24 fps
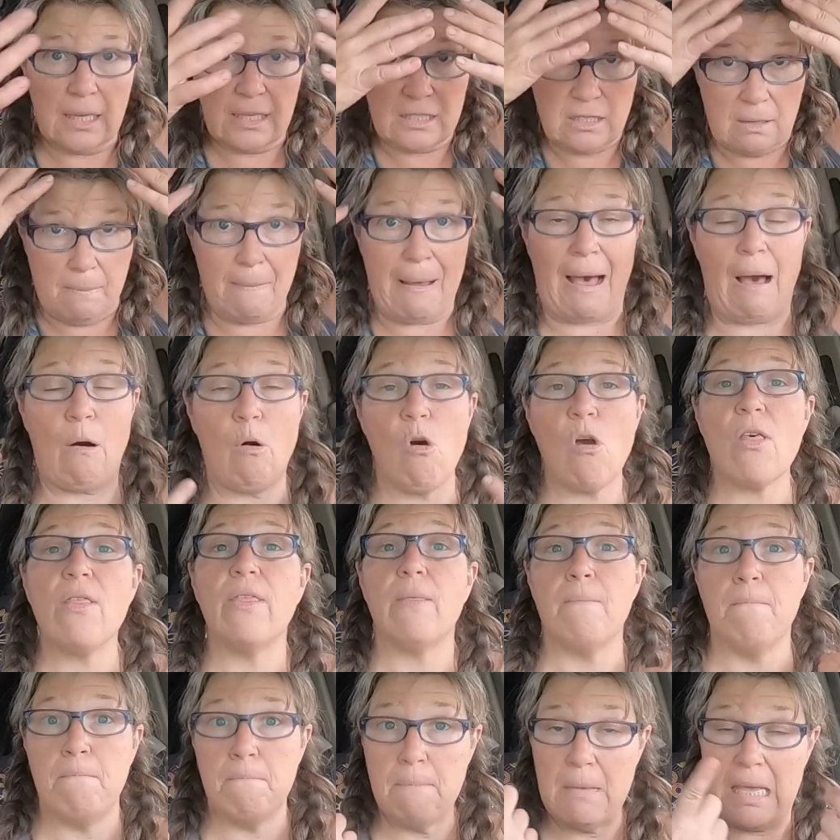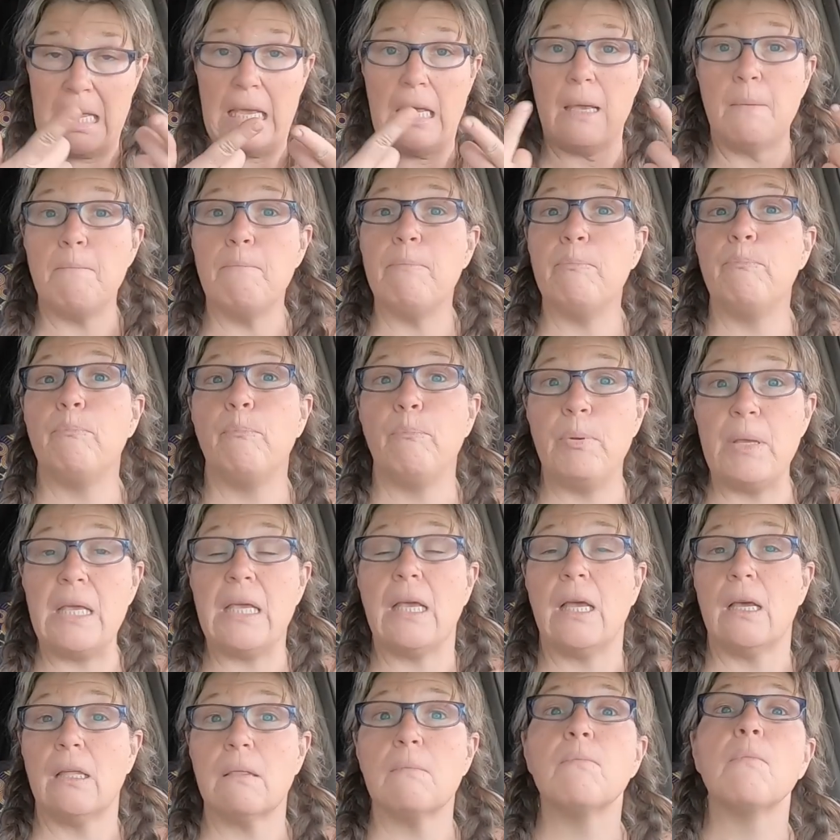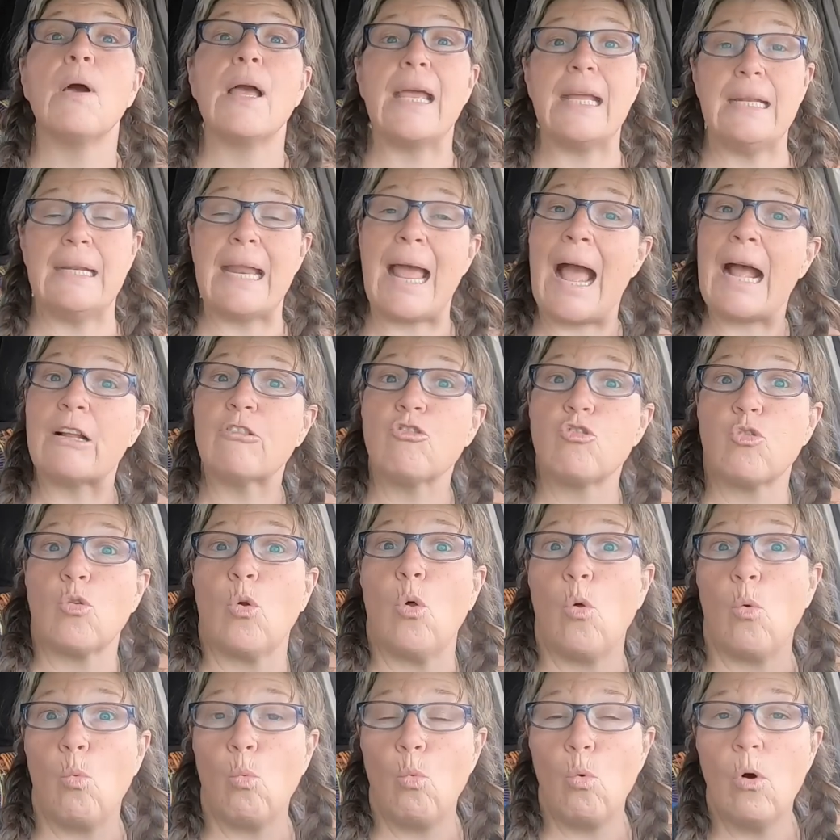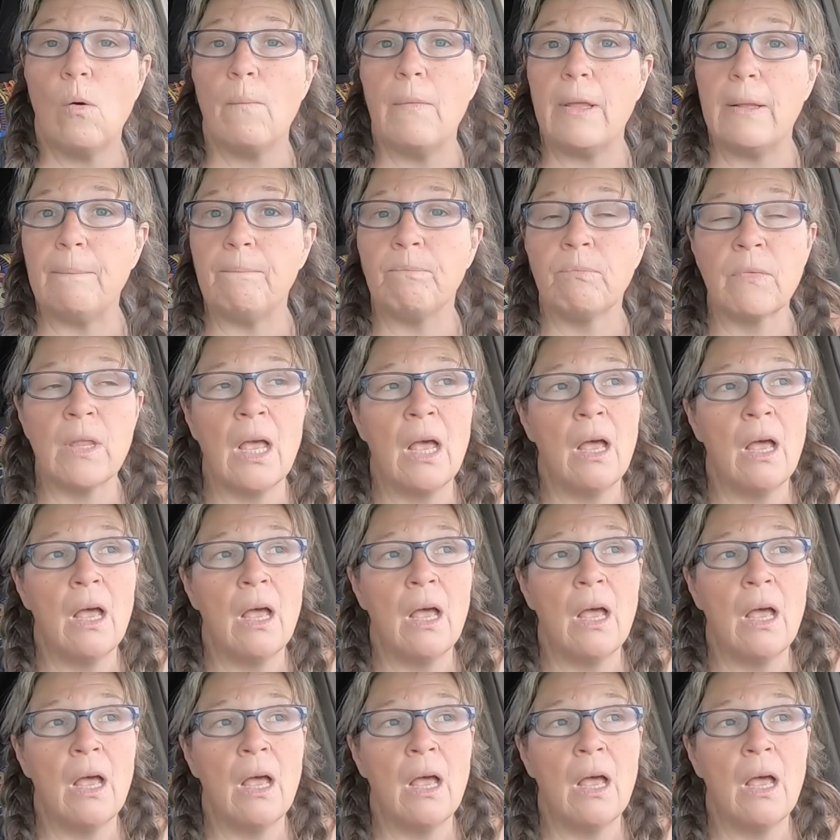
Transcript: It's about me being a natural woman.